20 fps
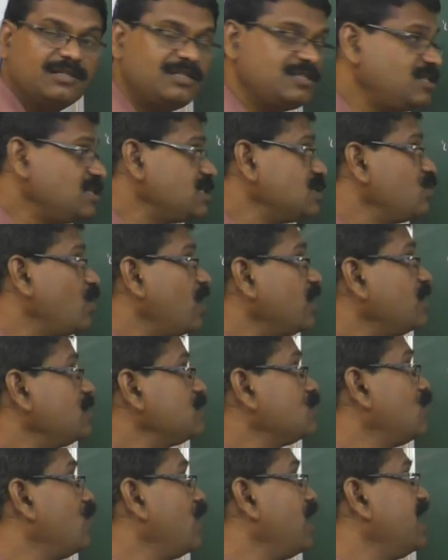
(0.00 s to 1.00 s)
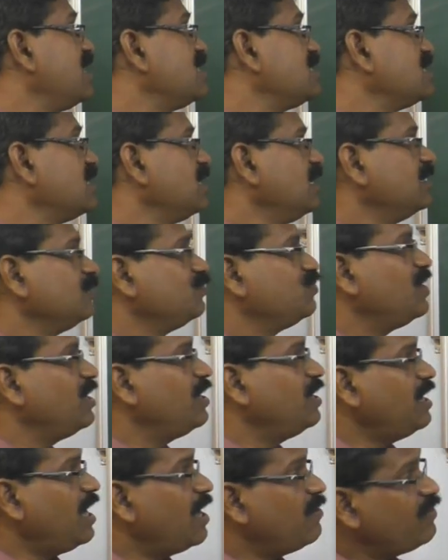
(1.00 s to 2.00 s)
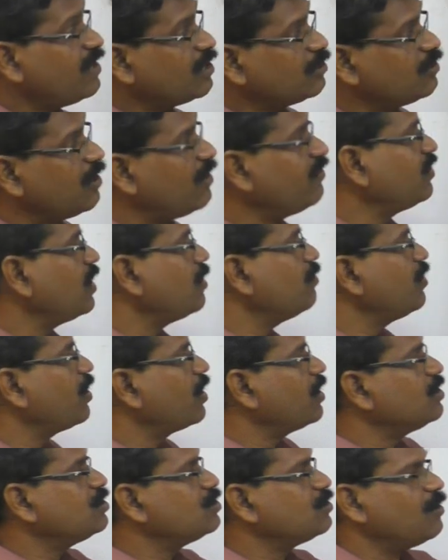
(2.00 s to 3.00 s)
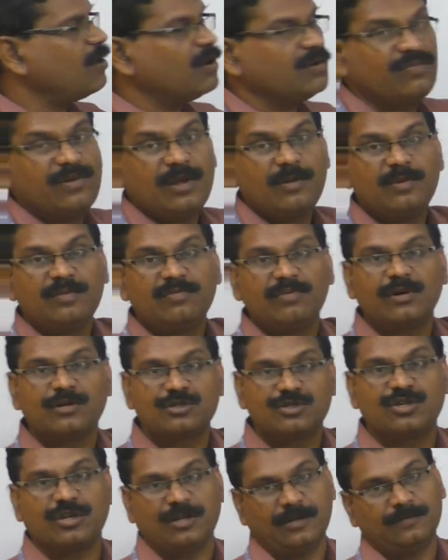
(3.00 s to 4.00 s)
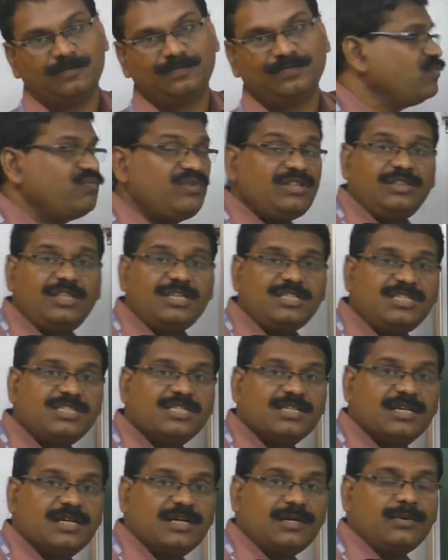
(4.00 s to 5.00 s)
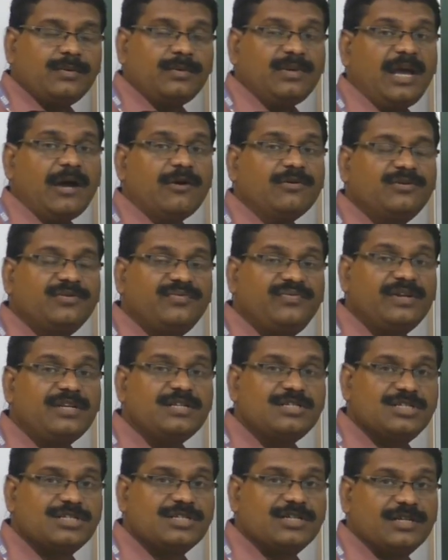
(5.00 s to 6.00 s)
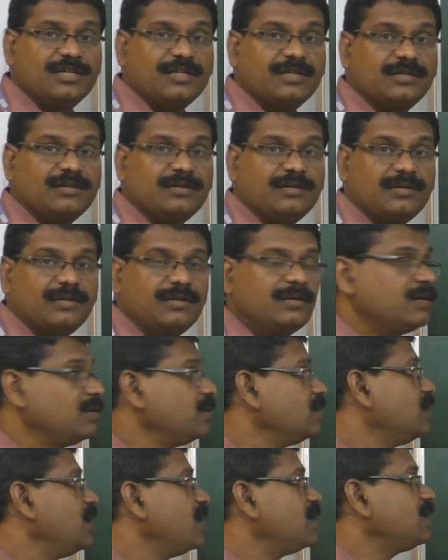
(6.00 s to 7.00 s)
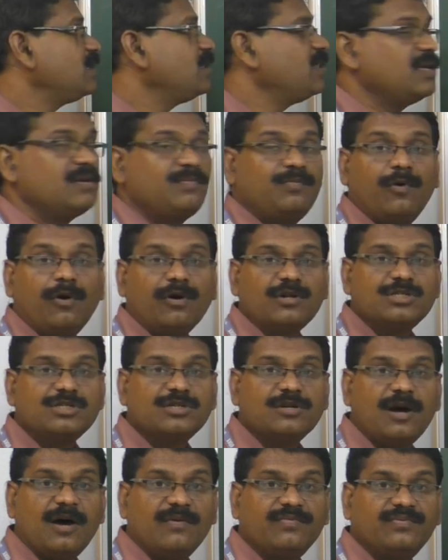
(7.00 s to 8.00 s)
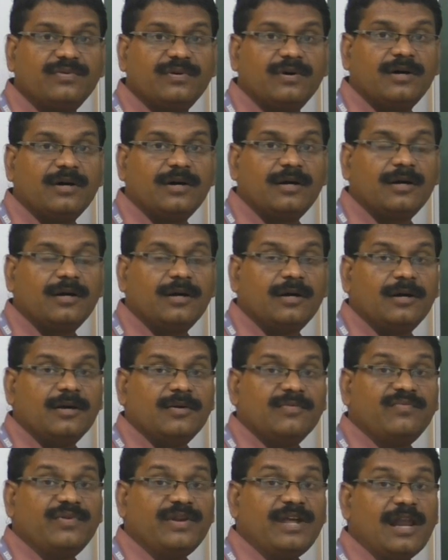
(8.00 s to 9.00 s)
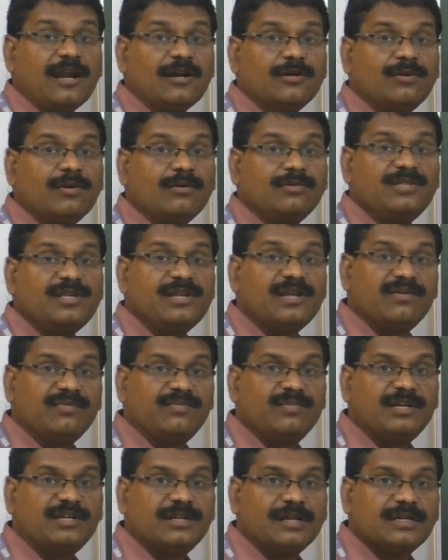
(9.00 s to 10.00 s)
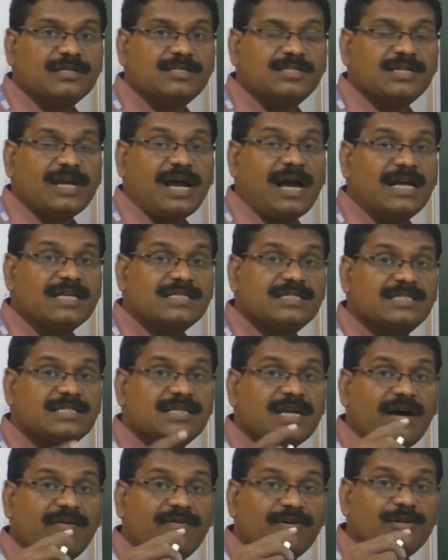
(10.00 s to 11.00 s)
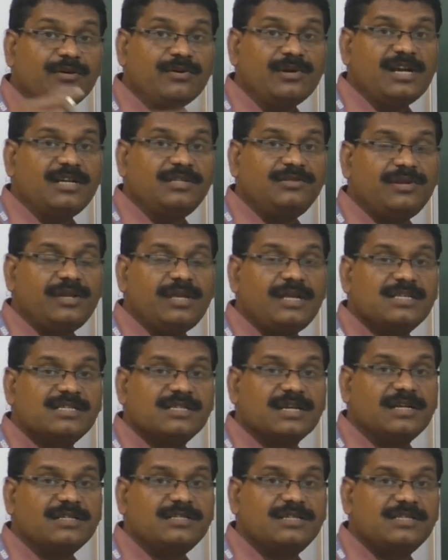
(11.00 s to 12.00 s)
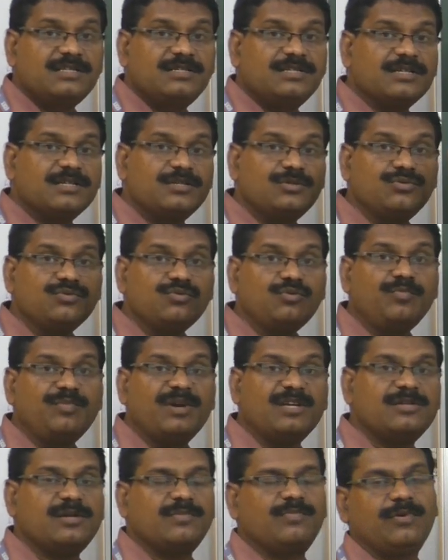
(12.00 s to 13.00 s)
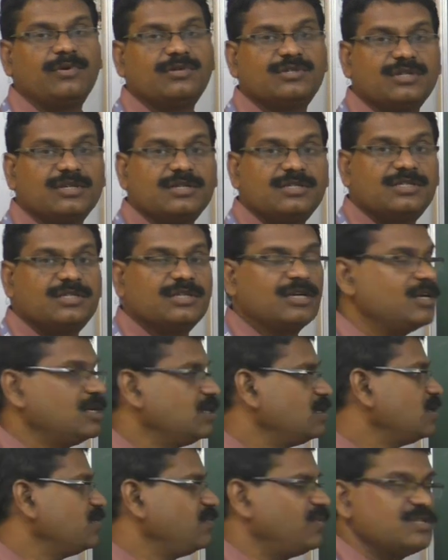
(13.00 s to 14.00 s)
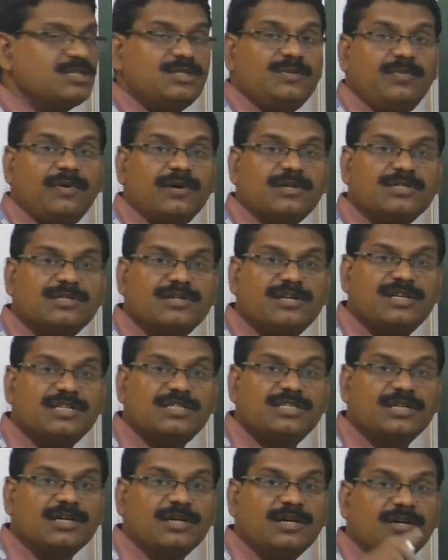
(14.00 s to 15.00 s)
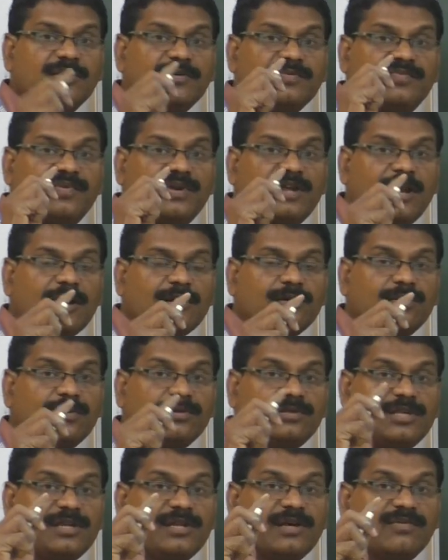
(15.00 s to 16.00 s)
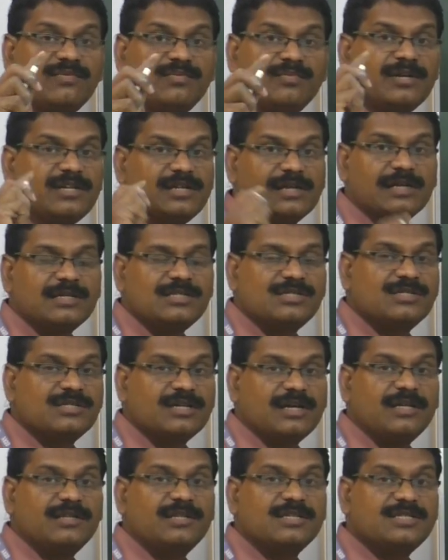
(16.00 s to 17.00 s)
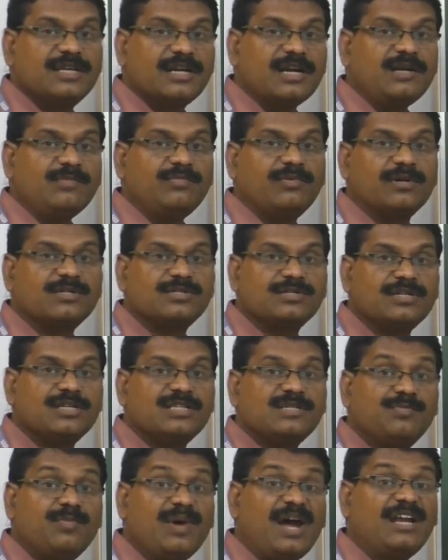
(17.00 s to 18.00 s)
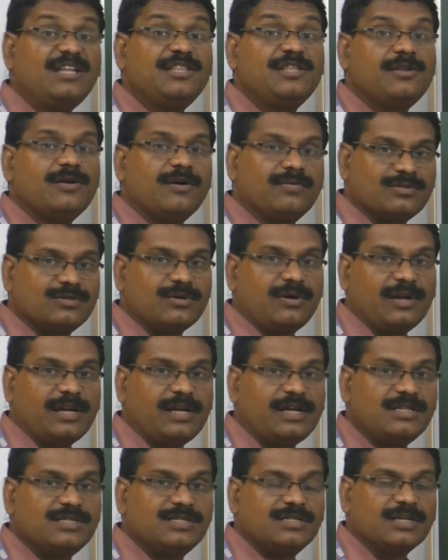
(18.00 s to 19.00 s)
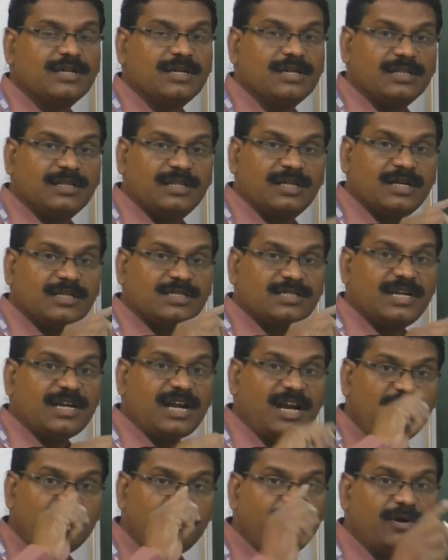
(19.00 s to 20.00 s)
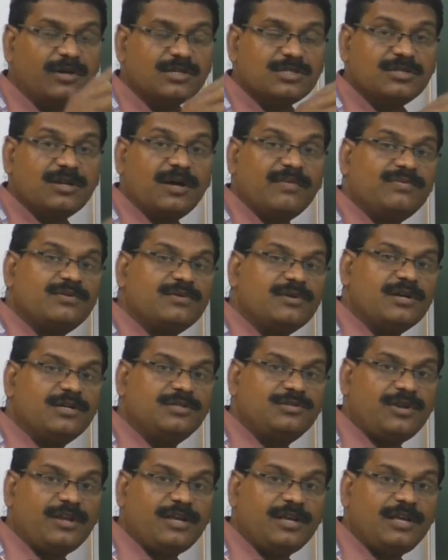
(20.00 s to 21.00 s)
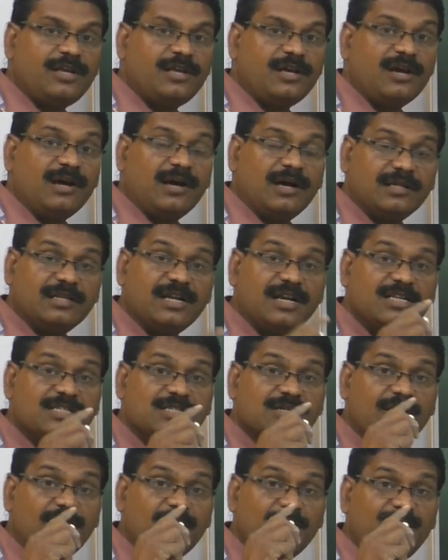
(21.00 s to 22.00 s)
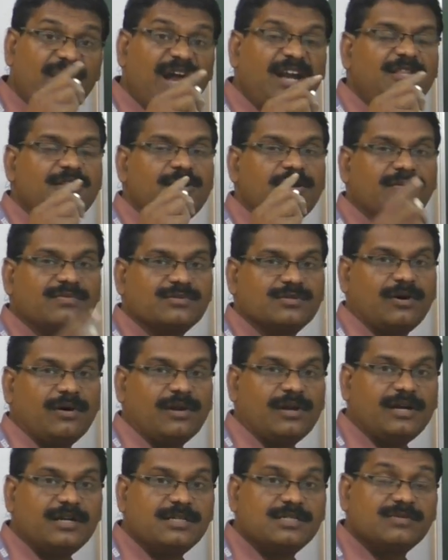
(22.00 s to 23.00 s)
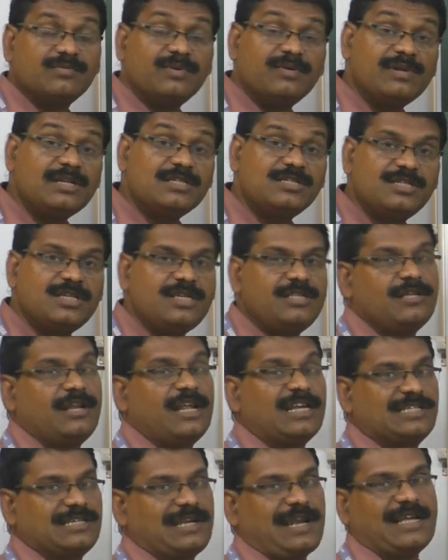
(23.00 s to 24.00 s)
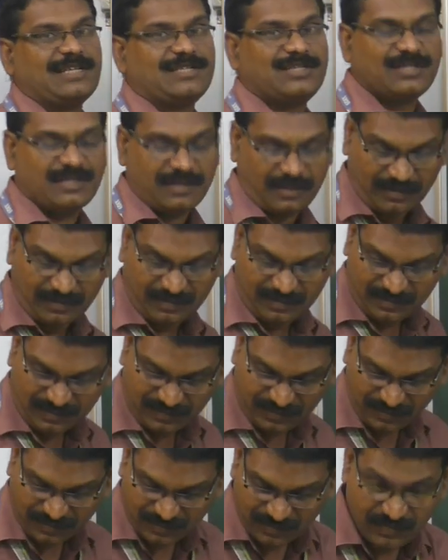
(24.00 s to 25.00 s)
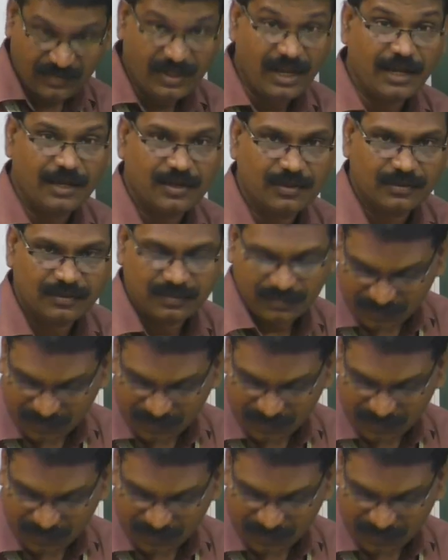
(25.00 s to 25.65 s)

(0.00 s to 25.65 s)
This is what is known as the effect of temperature on Fermi function. With this, we have to finish that the portion of free electron theory of metals, as our unit 3 is consisting 2 major portions. The first portion is free electron theory of metals and the second portion is band theory of solids. The second portion of unit 3, that is called band theory of solids, we will see in the next class. Thank you.